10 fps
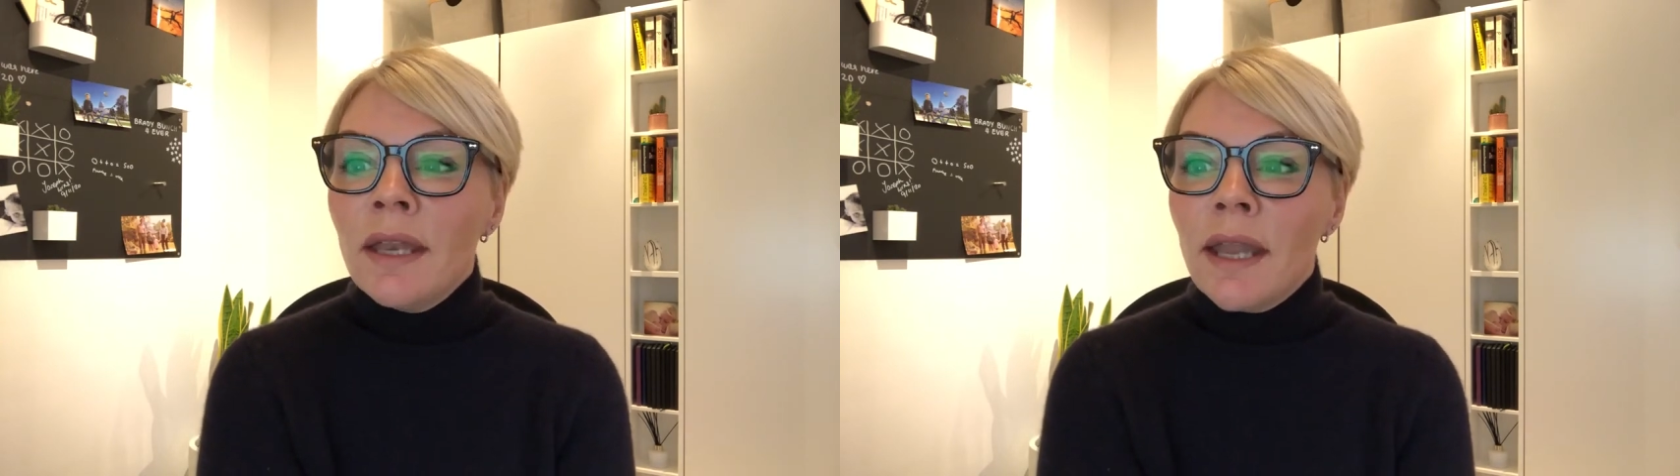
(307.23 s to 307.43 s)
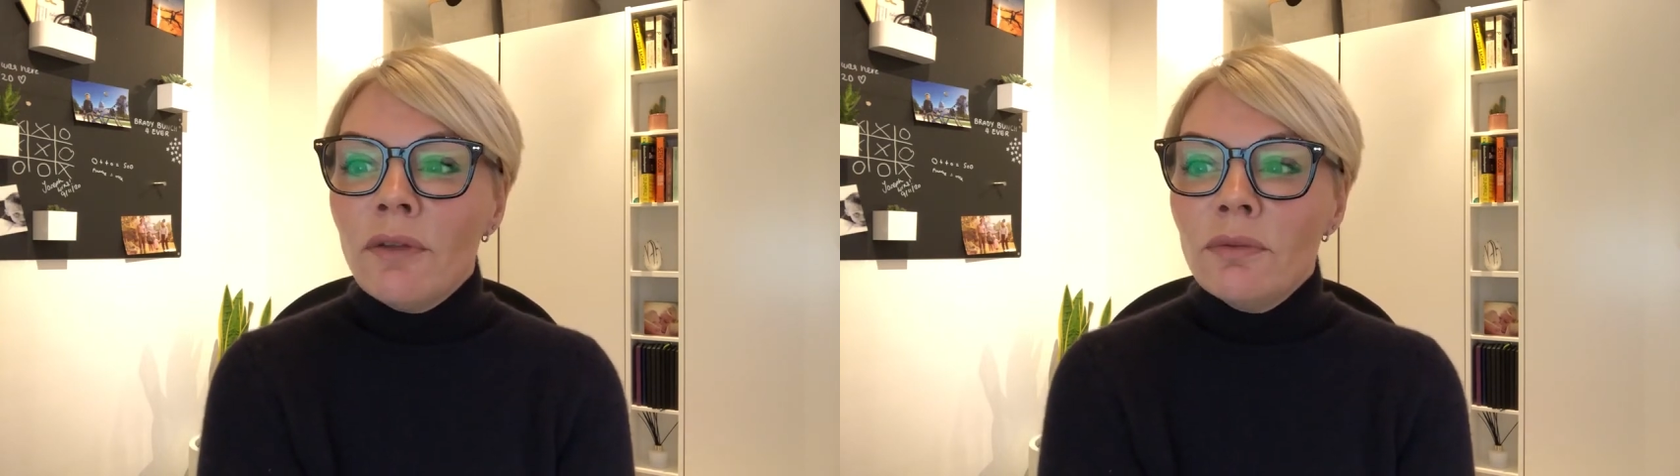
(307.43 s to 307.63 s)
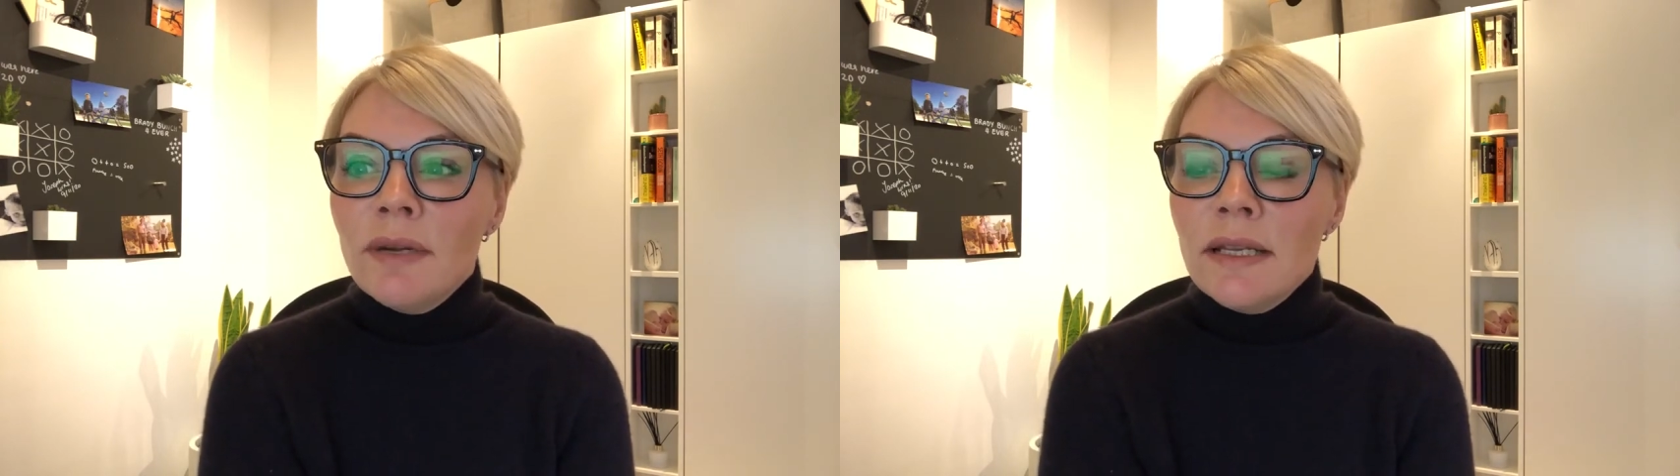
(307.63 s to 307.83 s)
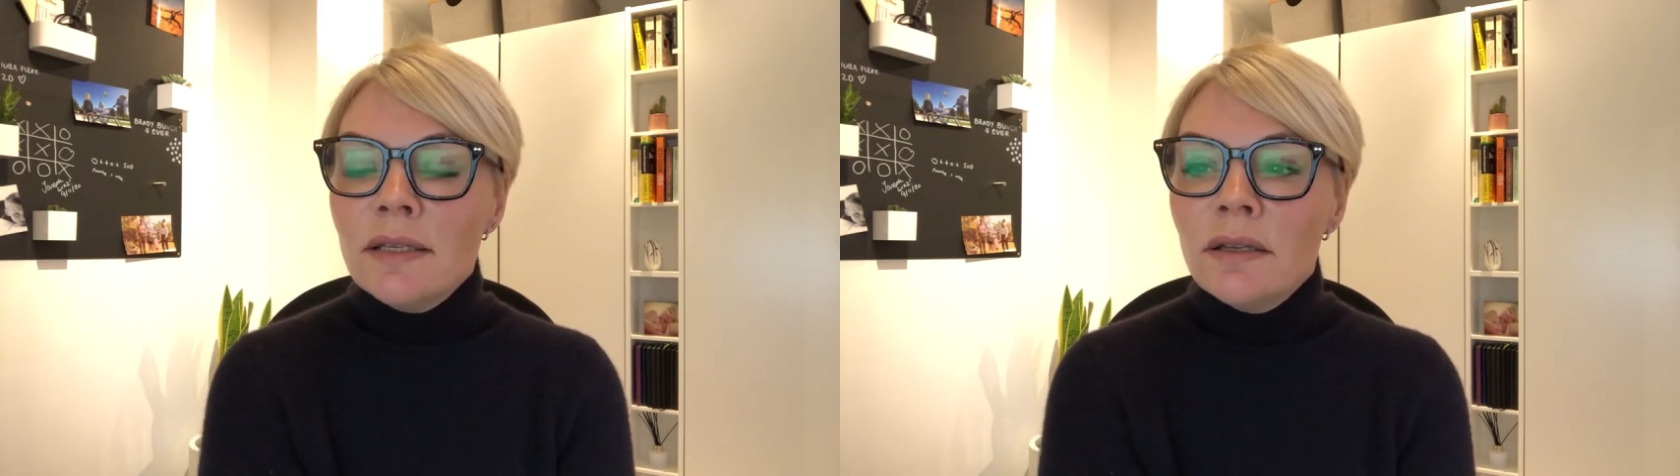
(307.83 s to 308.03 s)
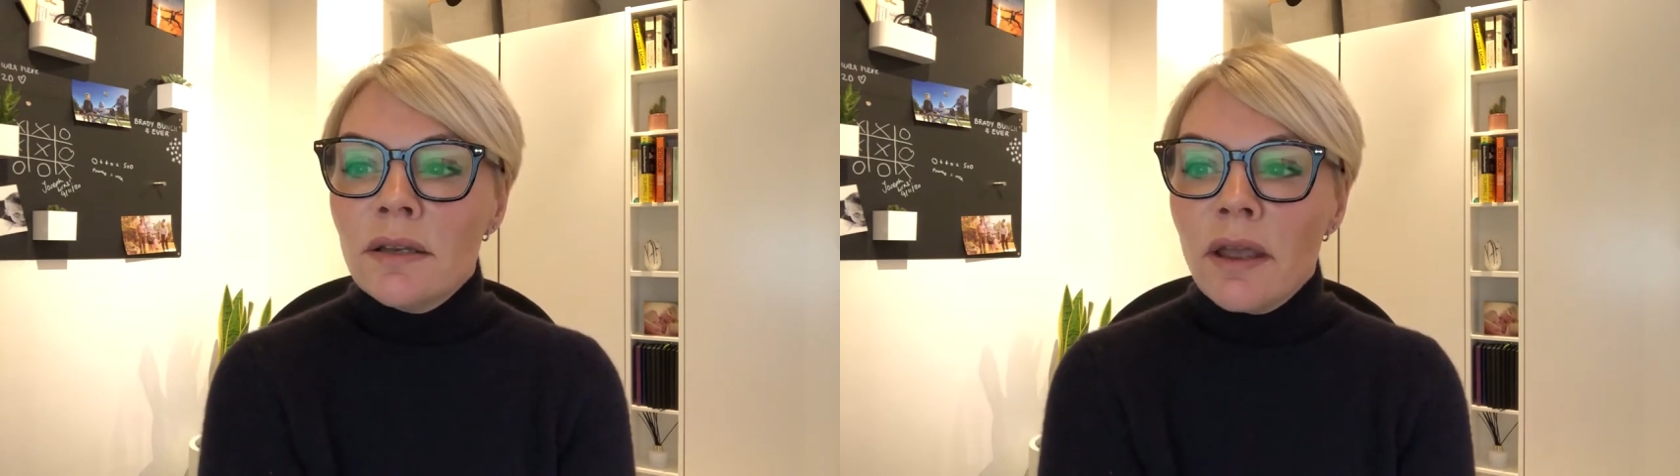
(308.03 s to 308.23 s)
Now, the
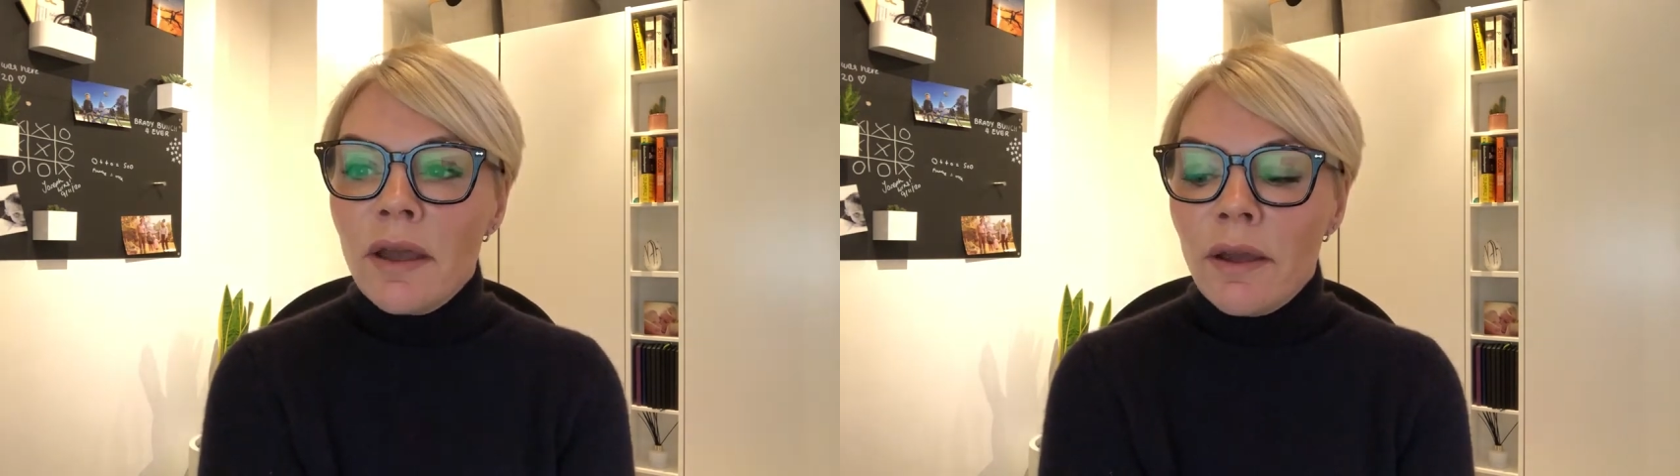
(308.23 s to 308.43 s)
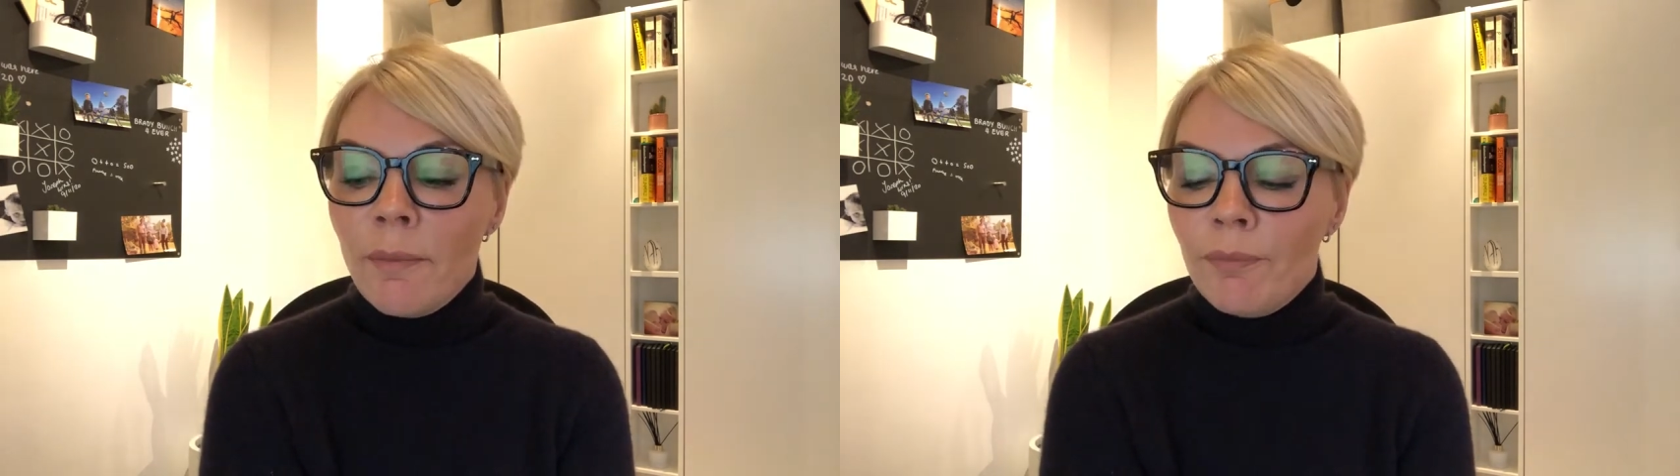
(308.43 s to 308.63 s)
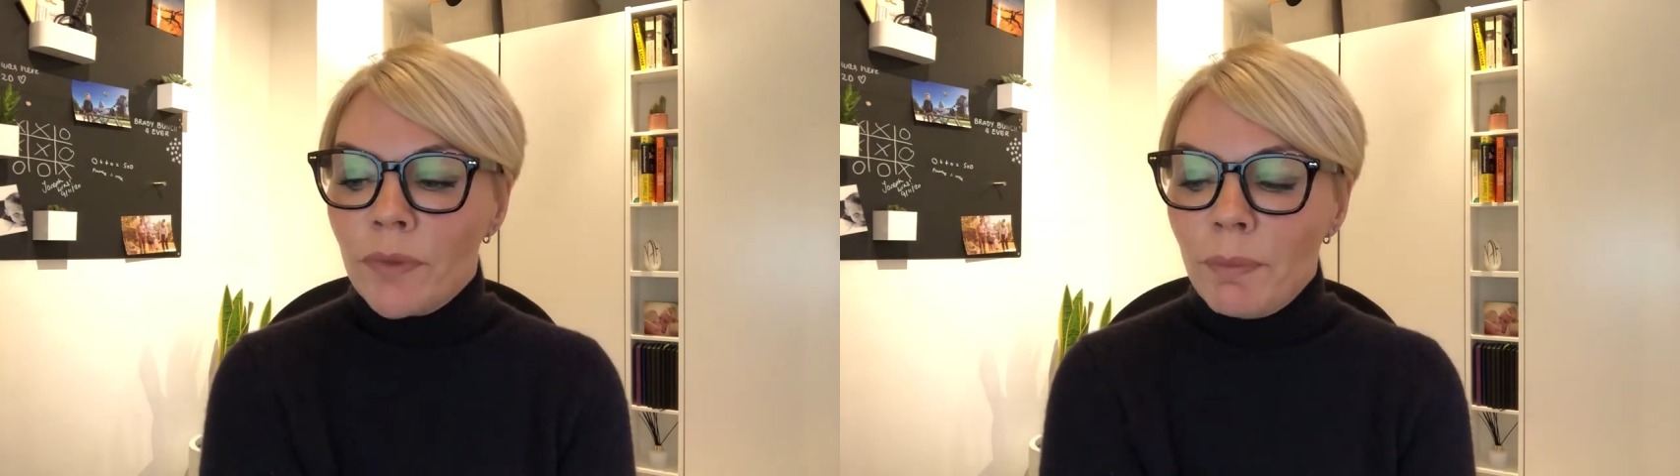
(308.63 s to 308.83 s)
reason um,